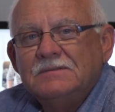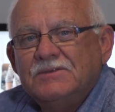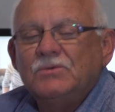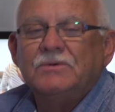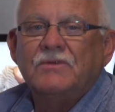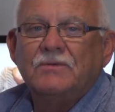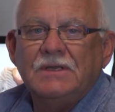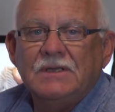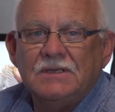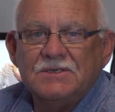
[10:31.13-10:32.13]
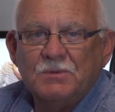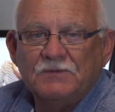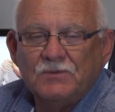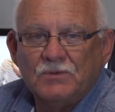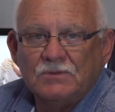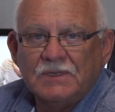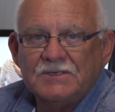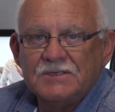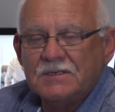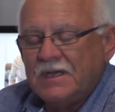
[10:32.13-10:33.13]
2 or 3 years before
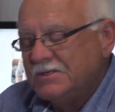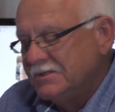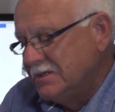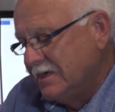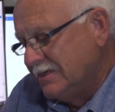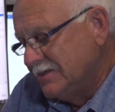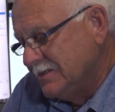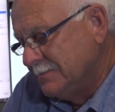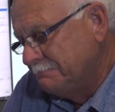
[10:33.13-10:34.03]
legislation changes.